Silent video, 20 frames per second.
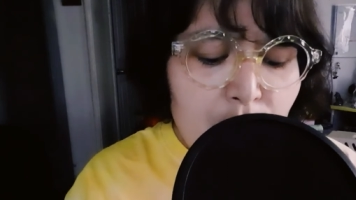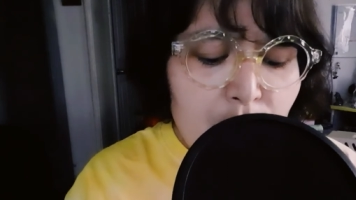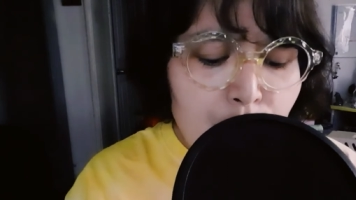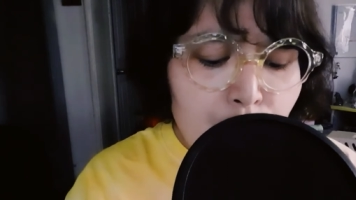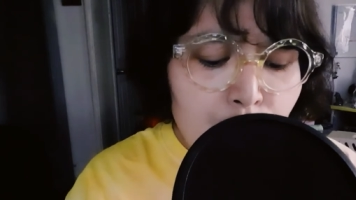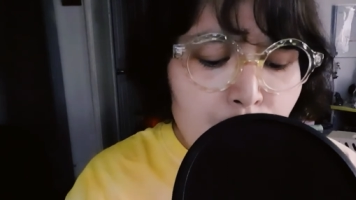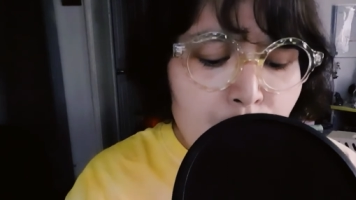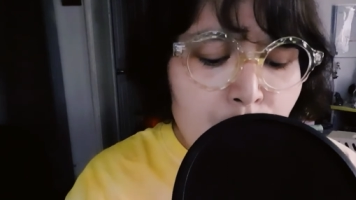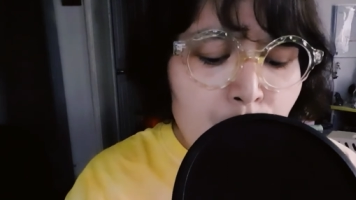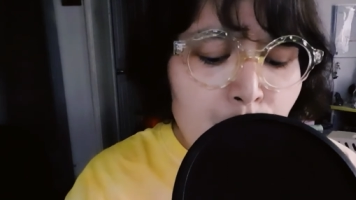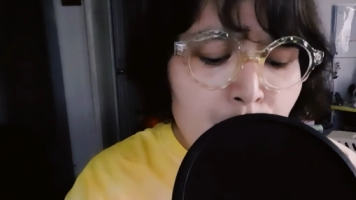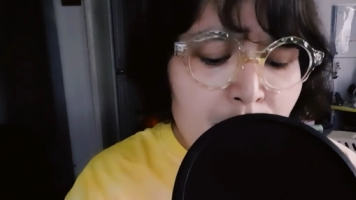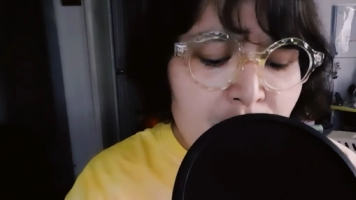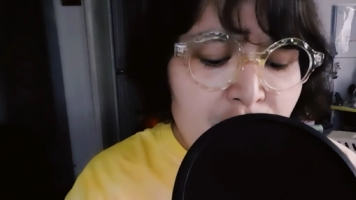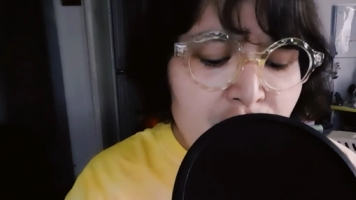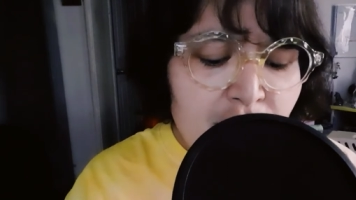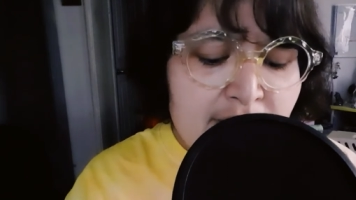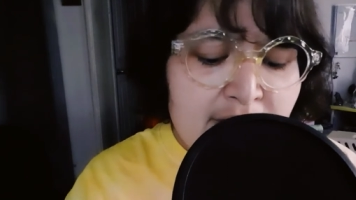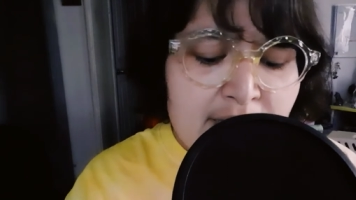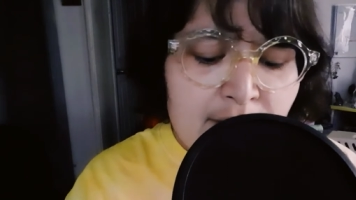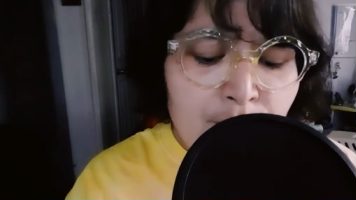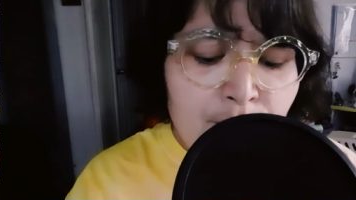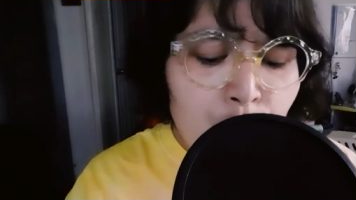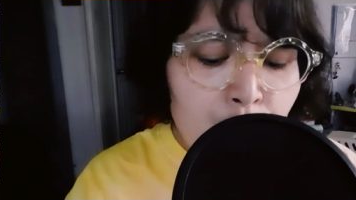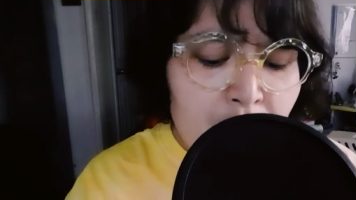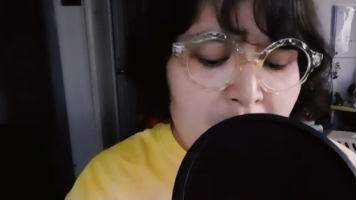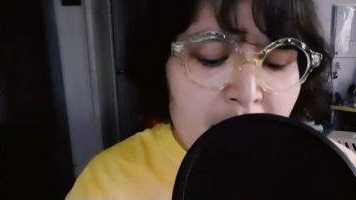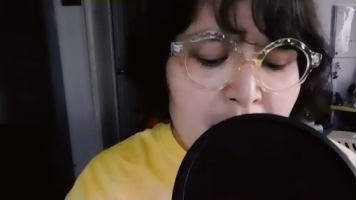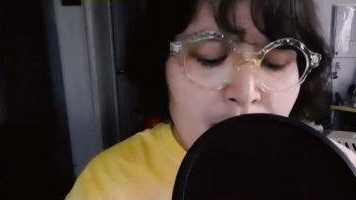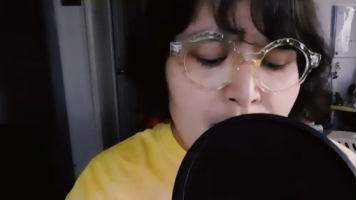through the regions of
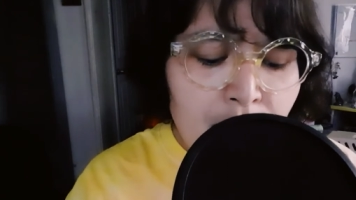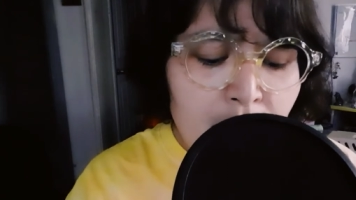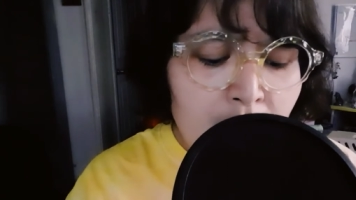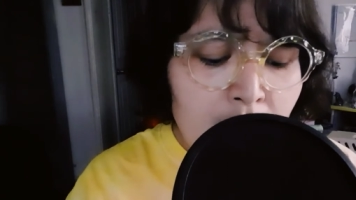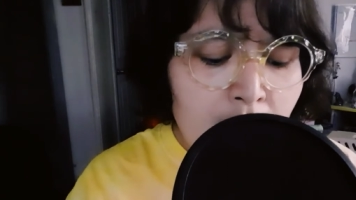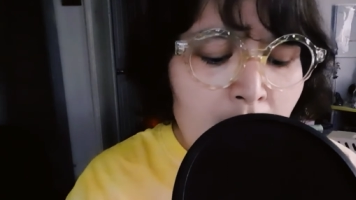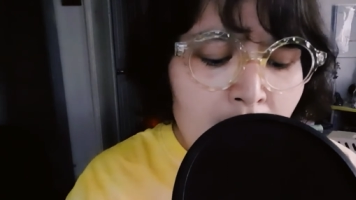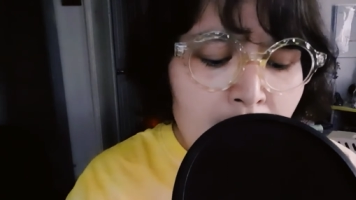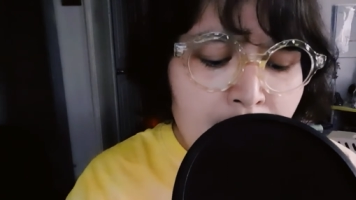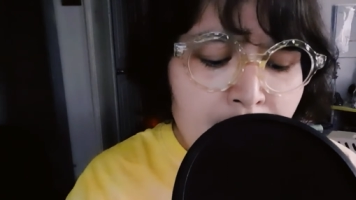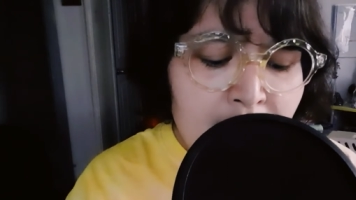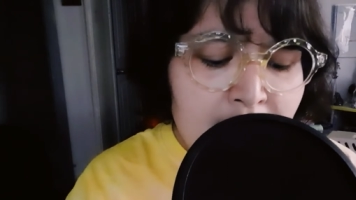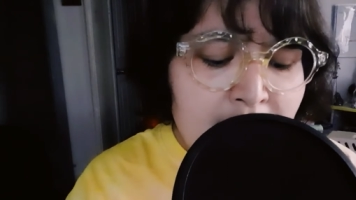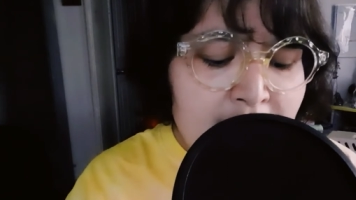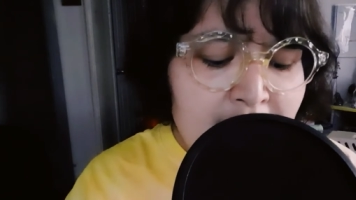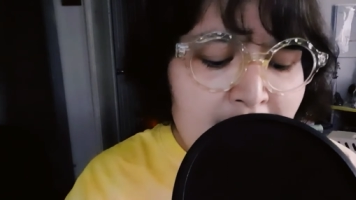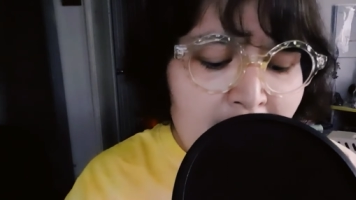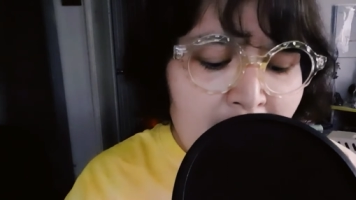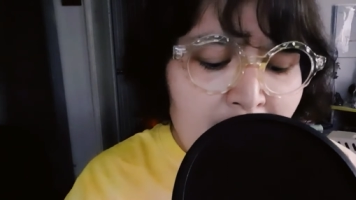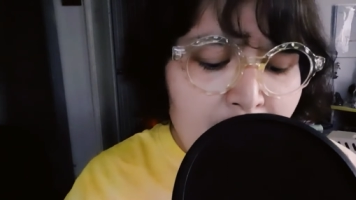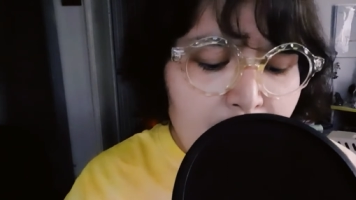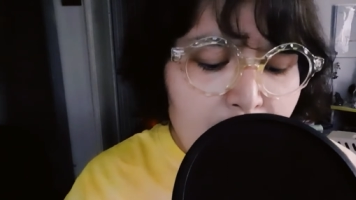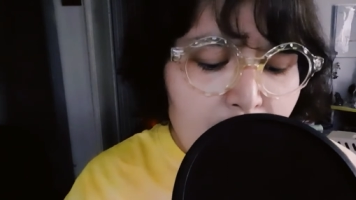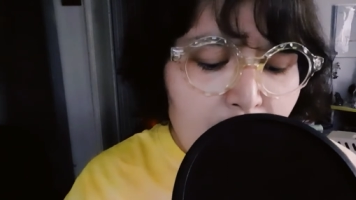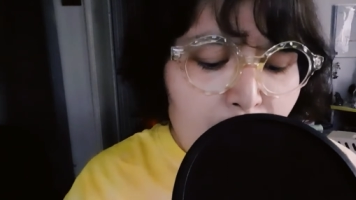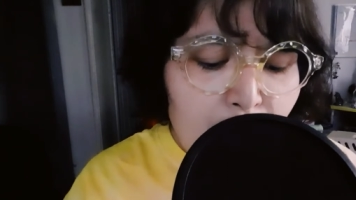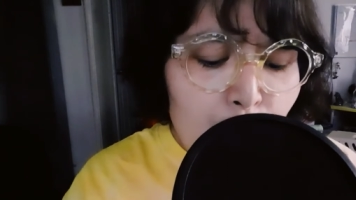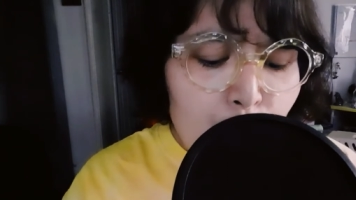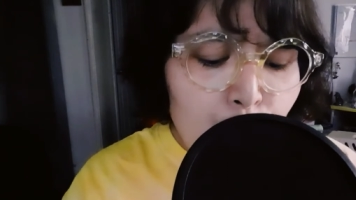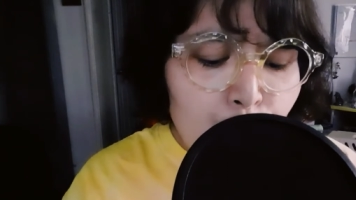grief, love, and death
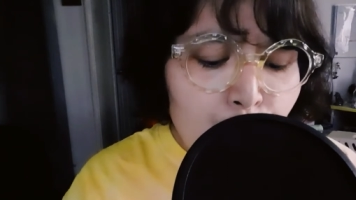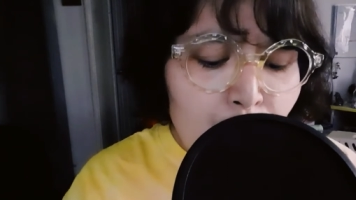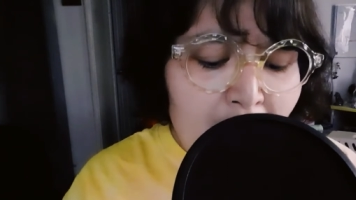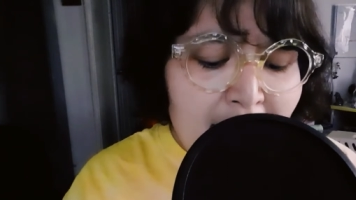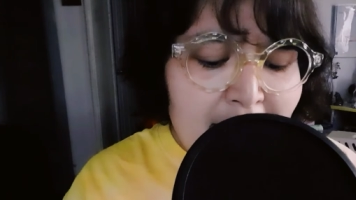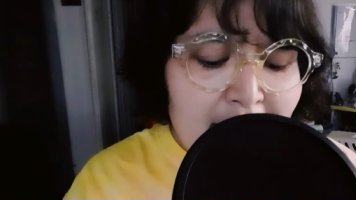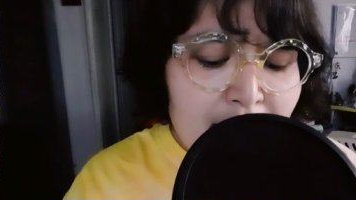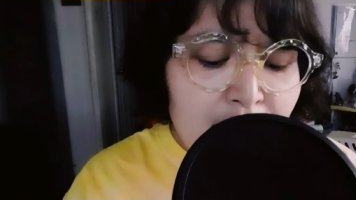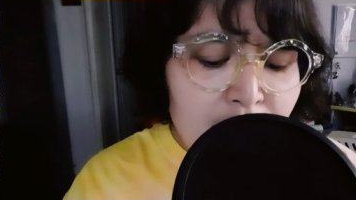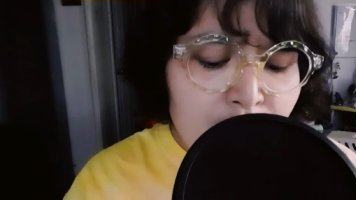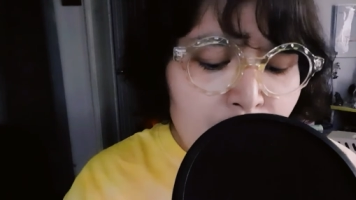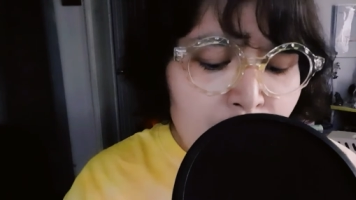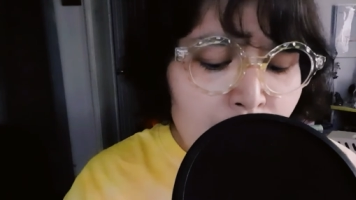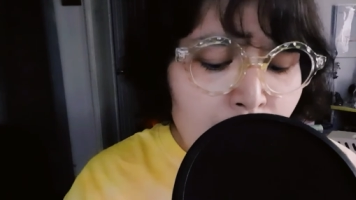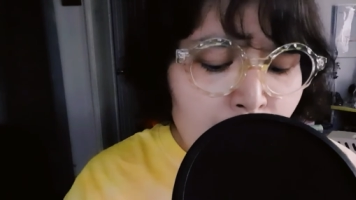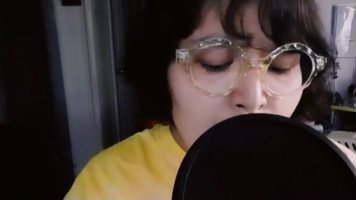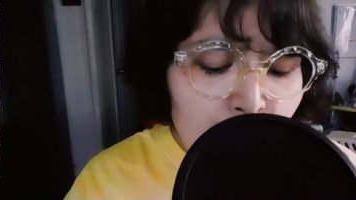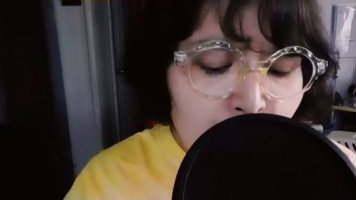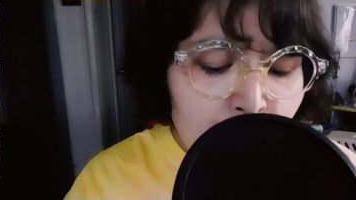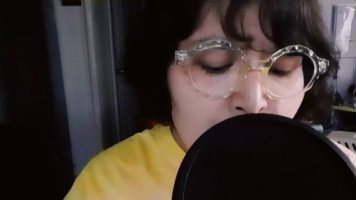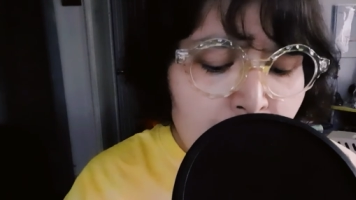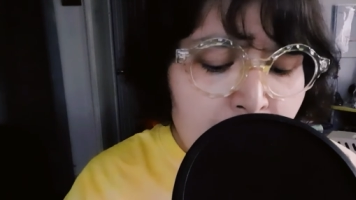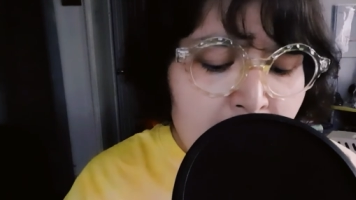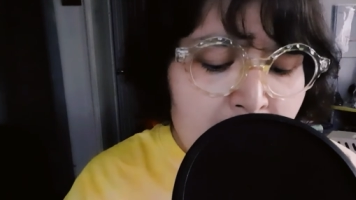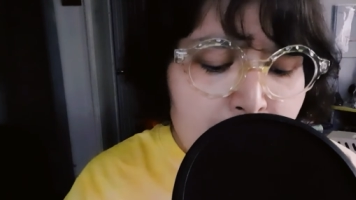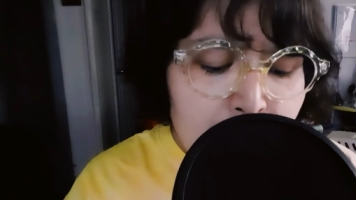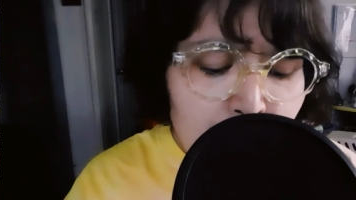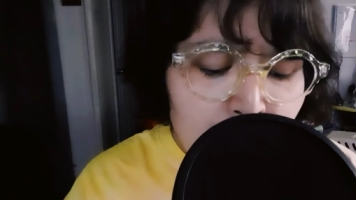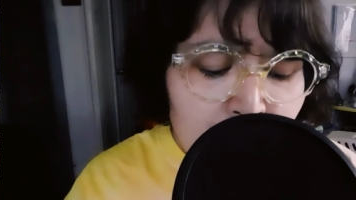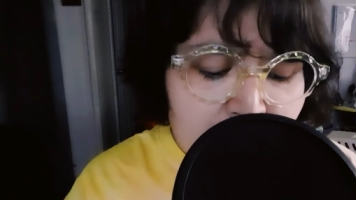right into their
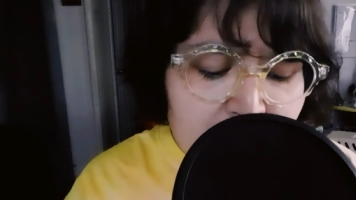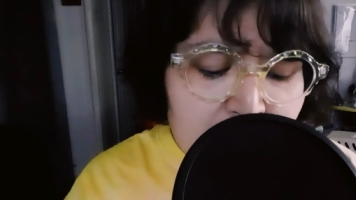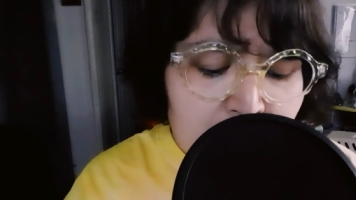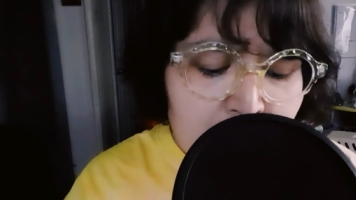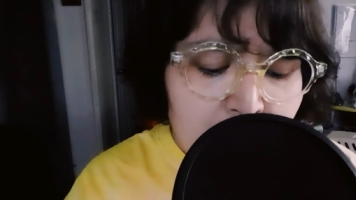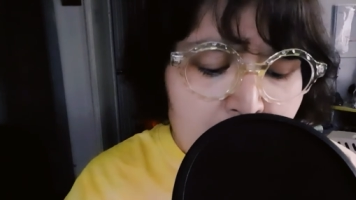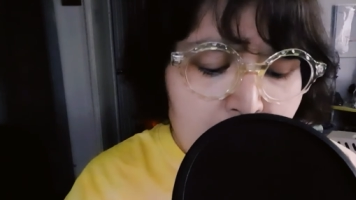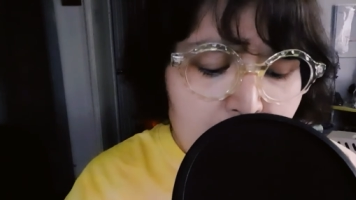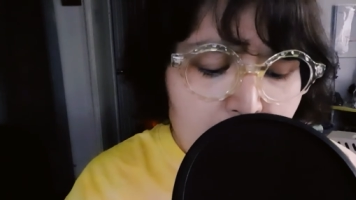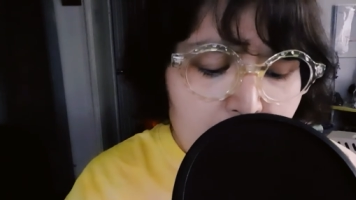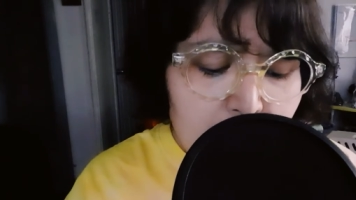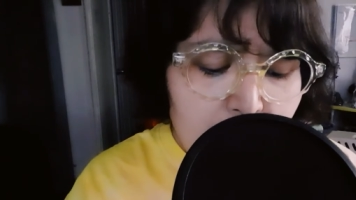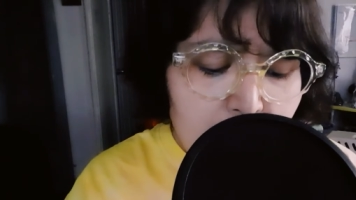earthly prison,